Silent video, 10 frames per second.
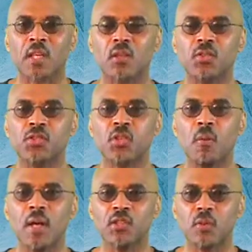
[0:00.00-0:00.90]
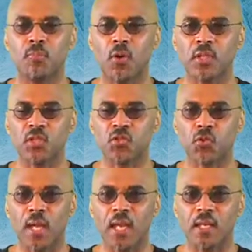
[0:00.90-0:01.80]
There's so much aboard this
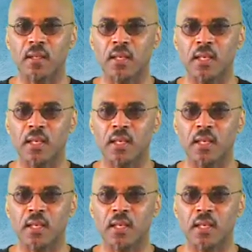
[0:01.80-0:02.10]
train.